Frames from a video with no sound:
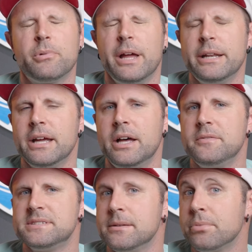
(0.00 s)
blend
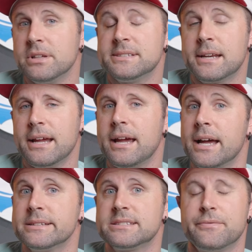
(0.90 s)
of simplicity
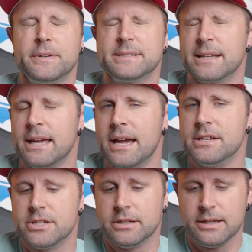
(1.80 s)
and
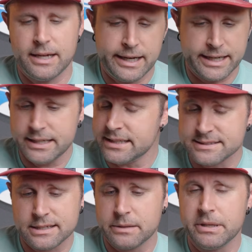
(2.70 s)
sophistication, and
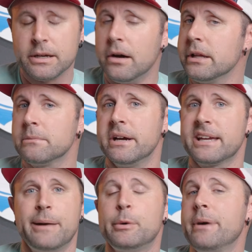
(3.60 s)
it's going to be calling my
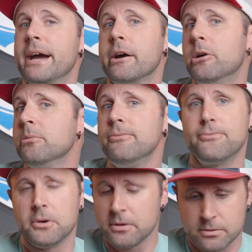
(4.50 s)
camel back home
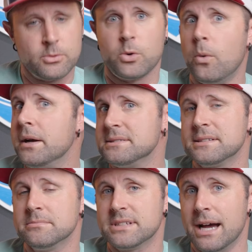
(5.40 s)
for quite
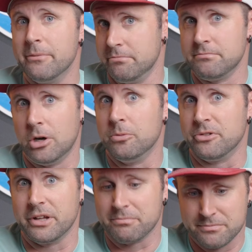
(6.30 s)
some time,
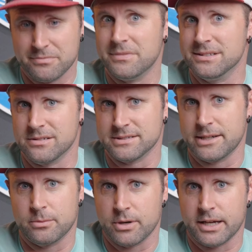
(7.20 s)
hopefully, as long as
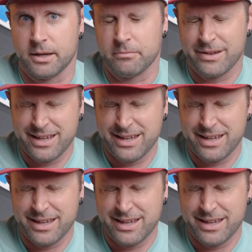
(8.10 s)
I don't break it.